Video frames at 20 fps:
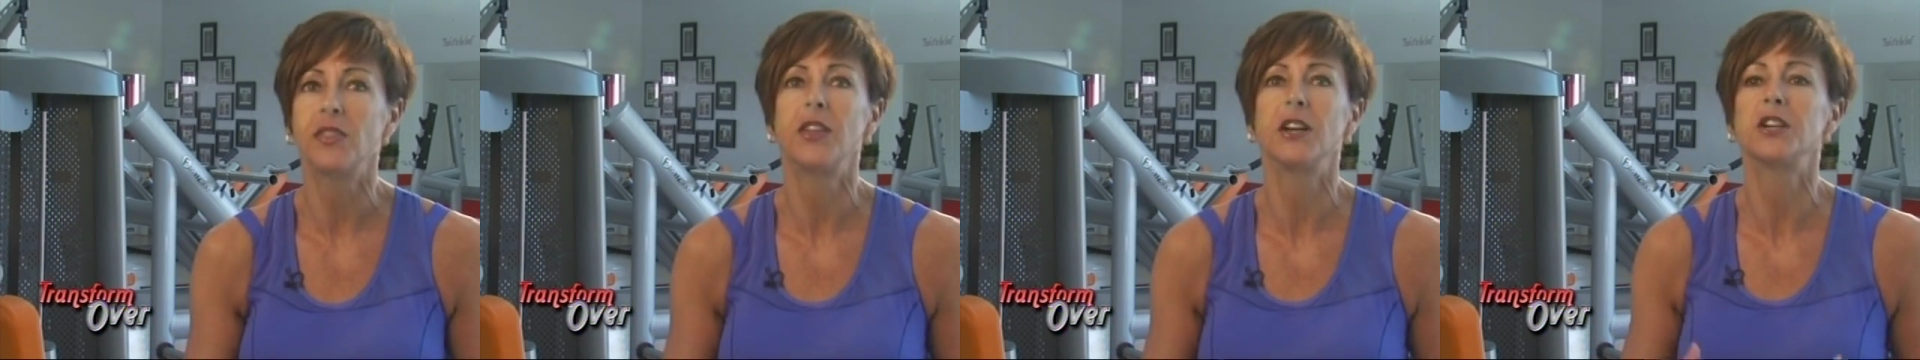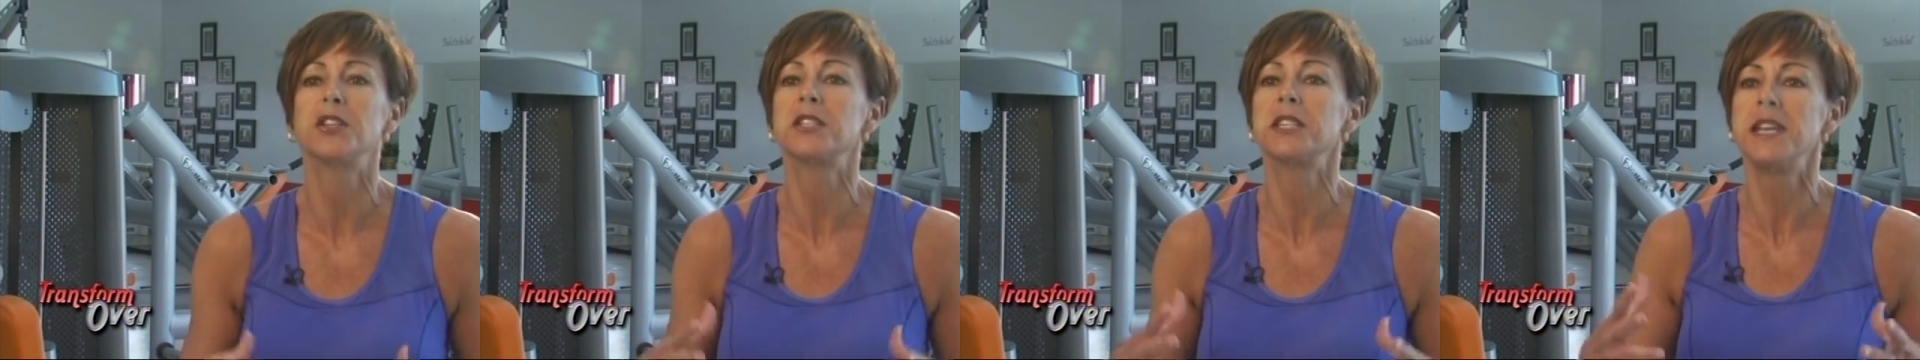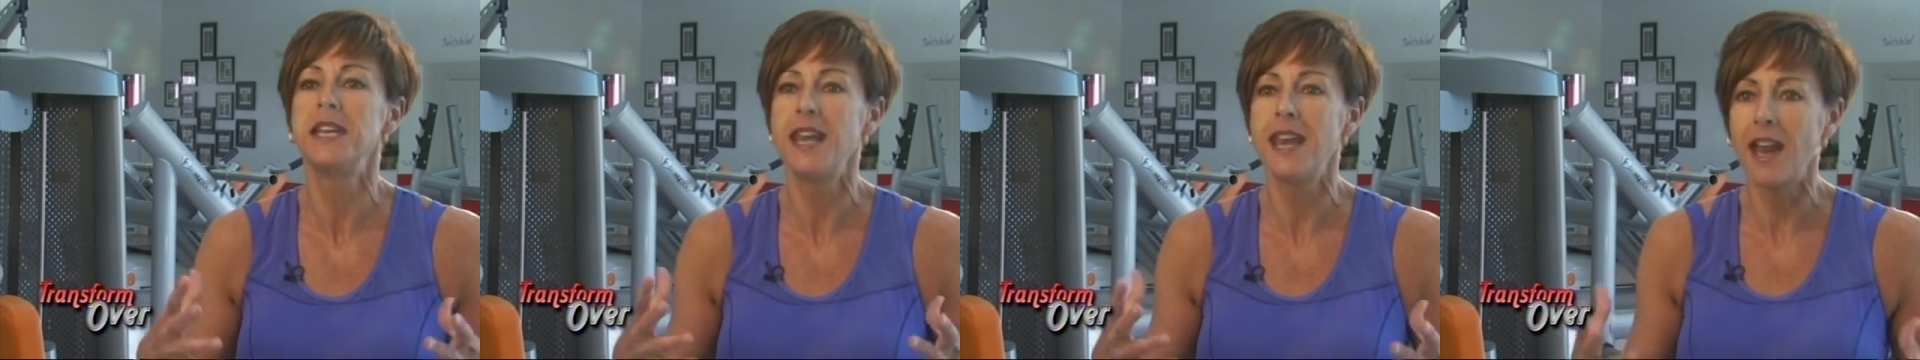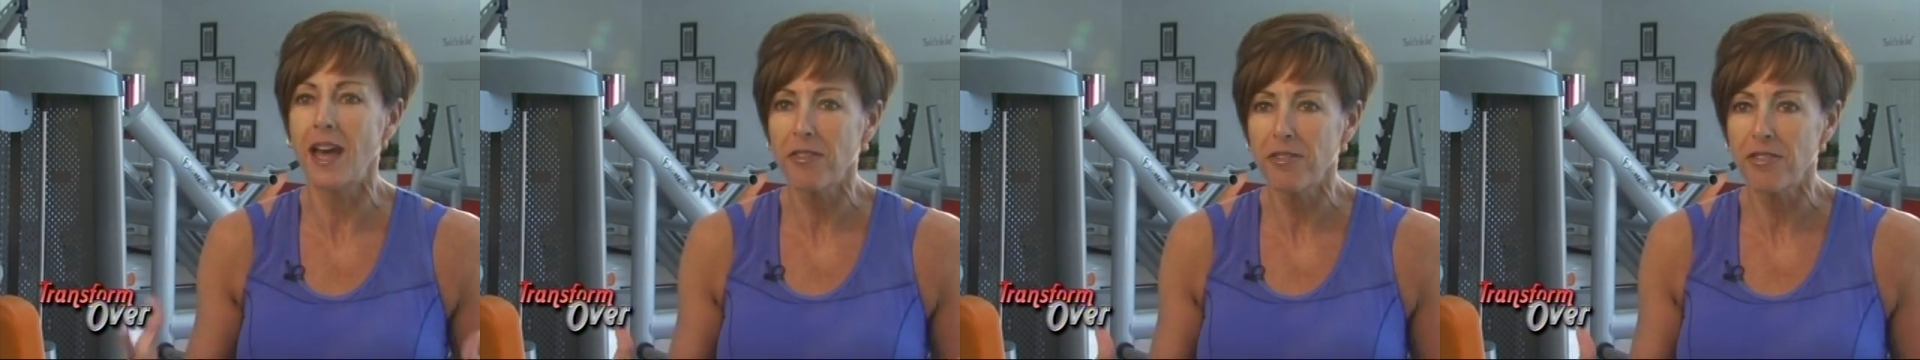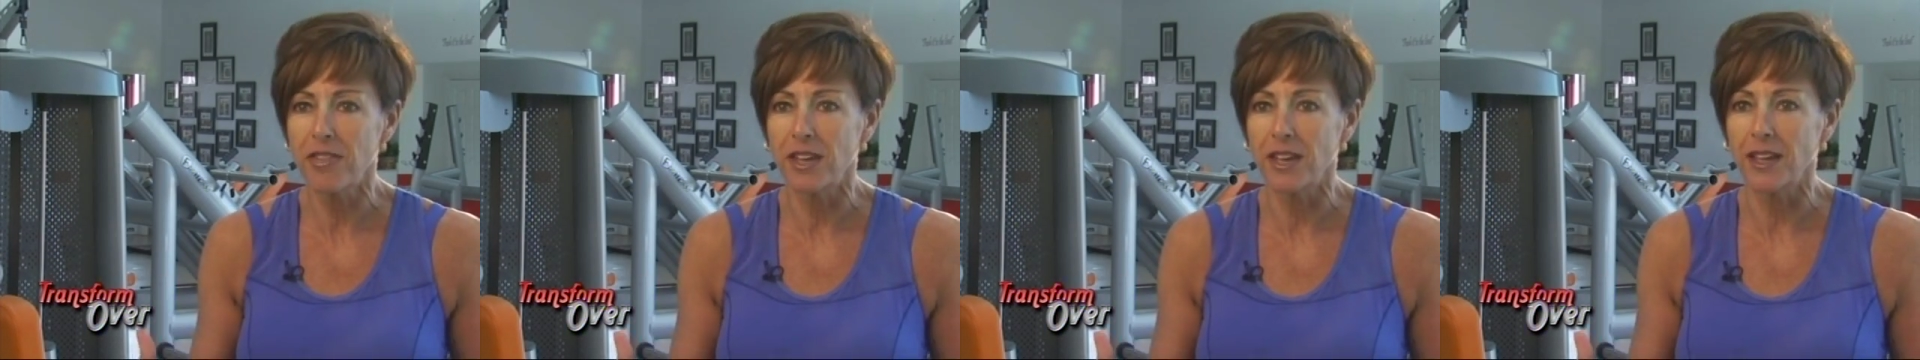There's
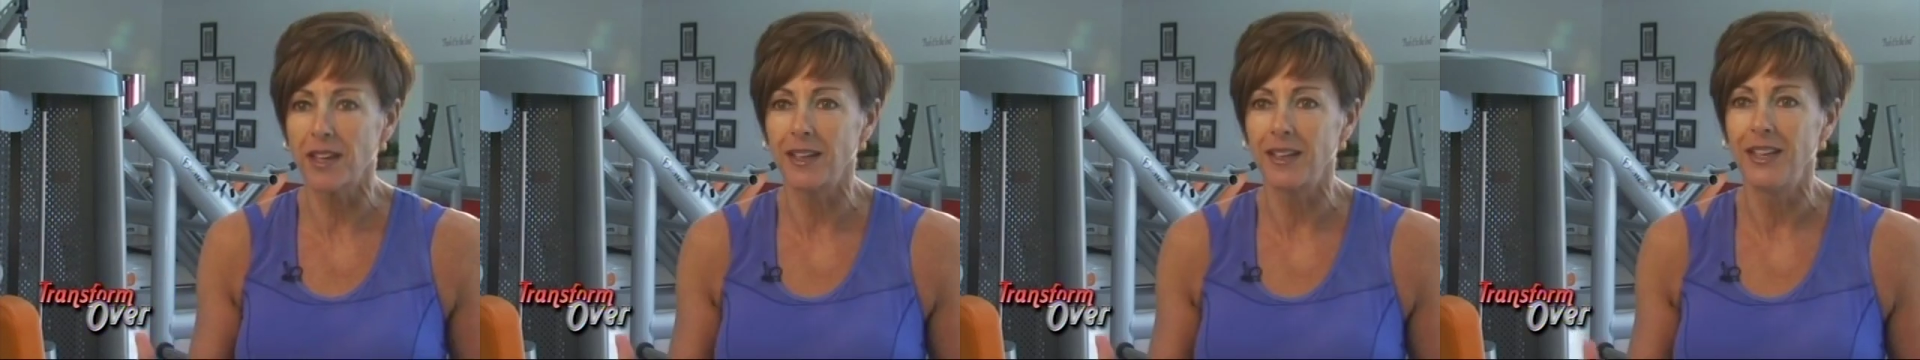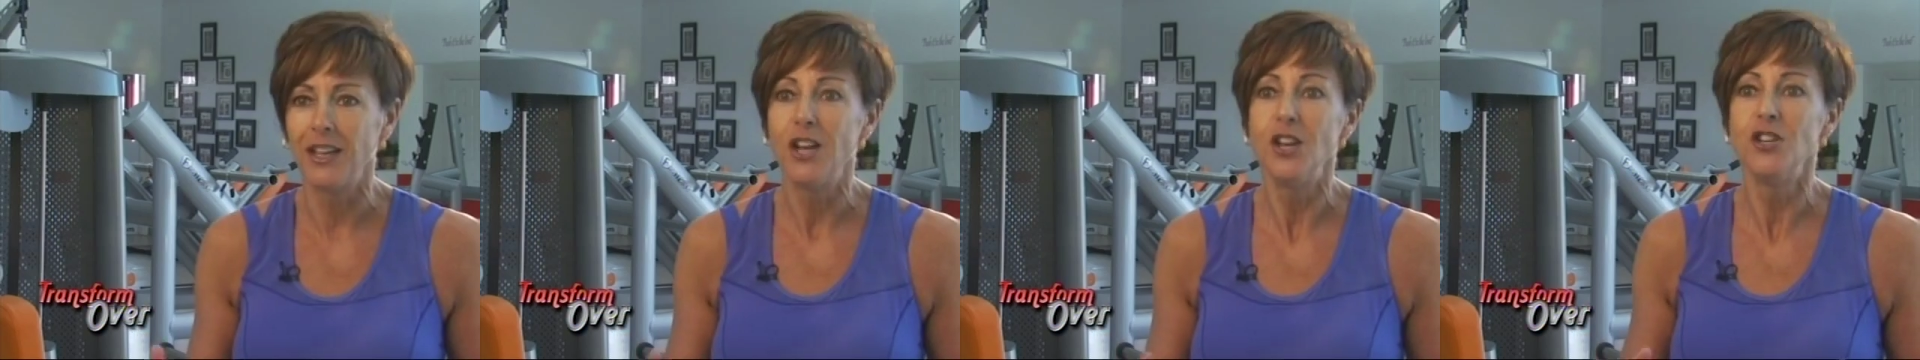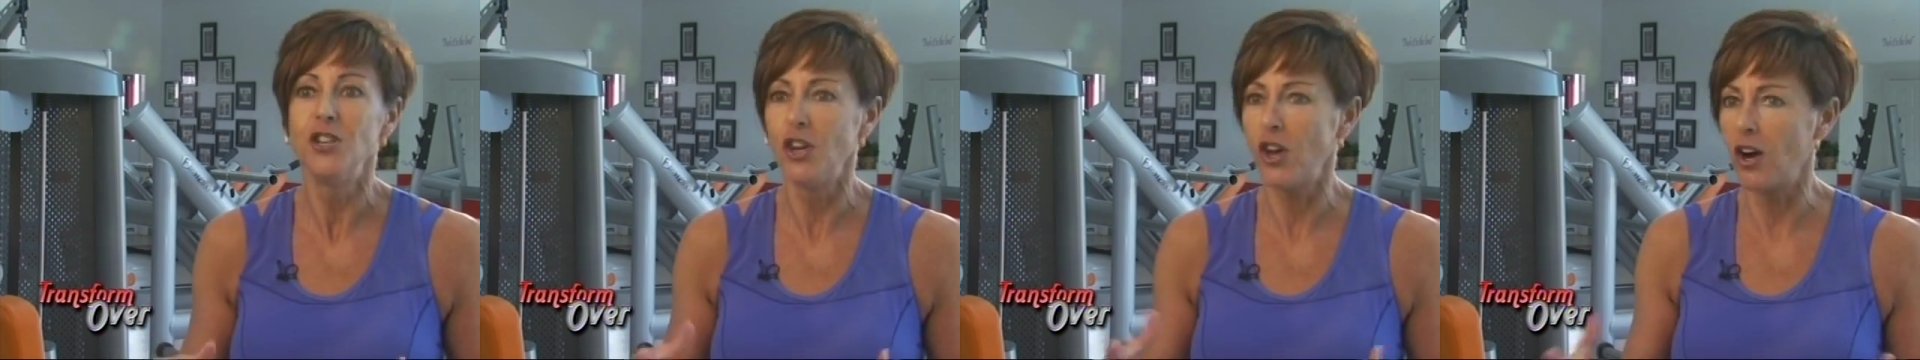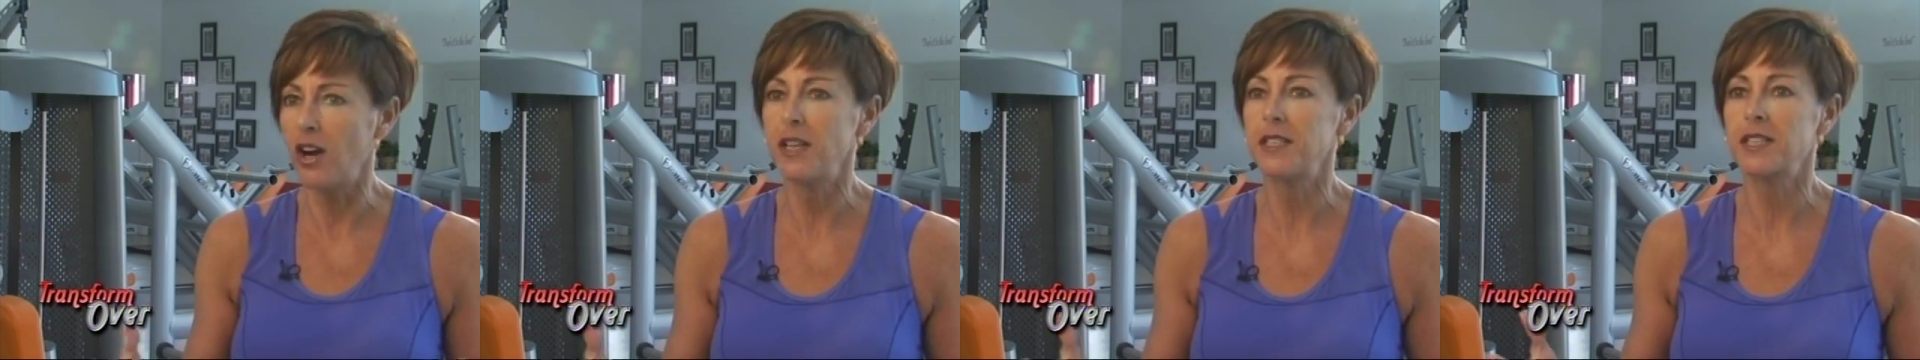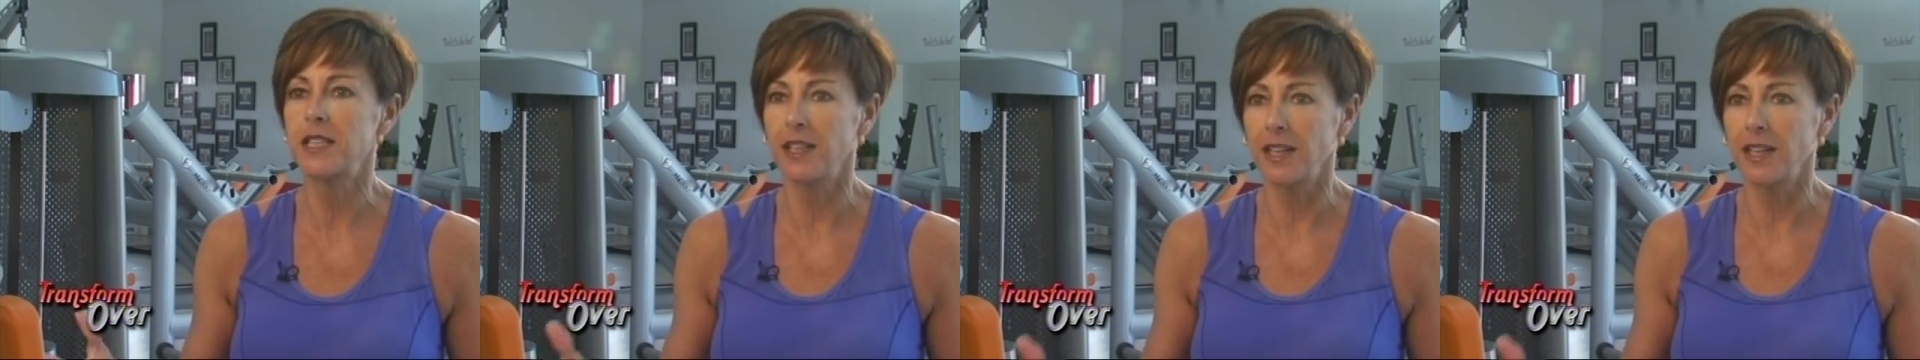nothing not to